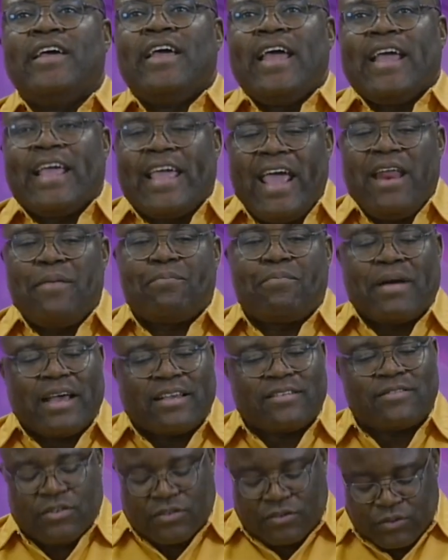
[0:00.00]
Again,
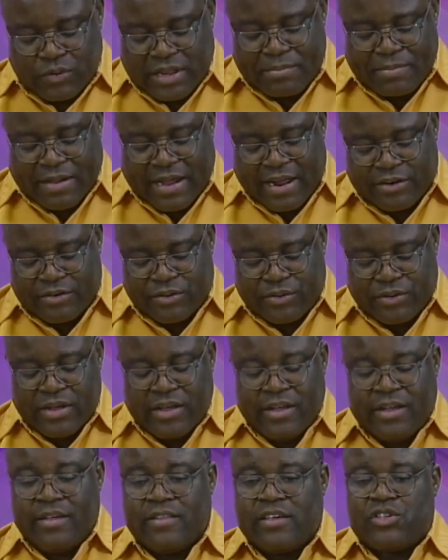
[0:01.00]
Pastor Tunde Badru,
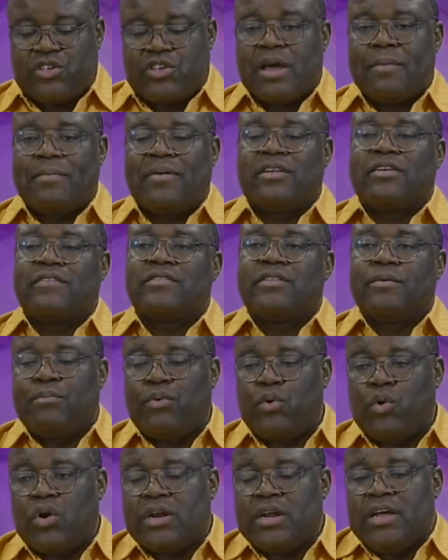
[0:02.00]
the chairman of the
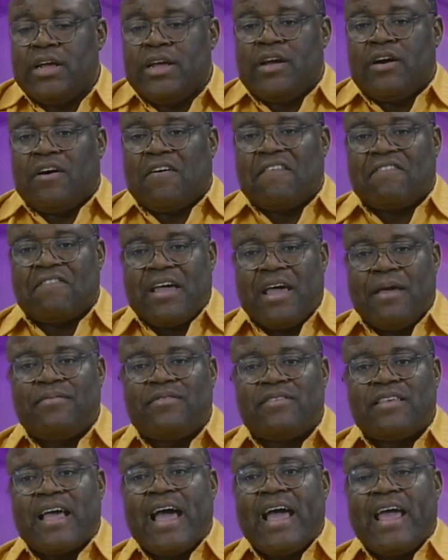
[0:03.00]
board of
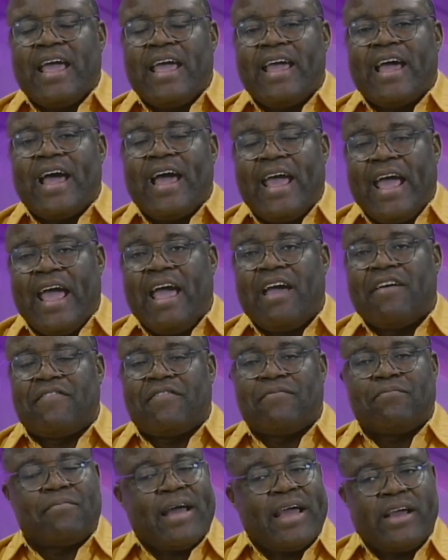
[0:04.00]

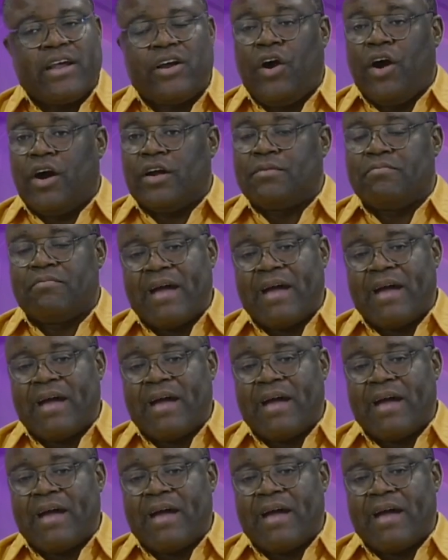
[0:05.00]
MZIAIF, my God.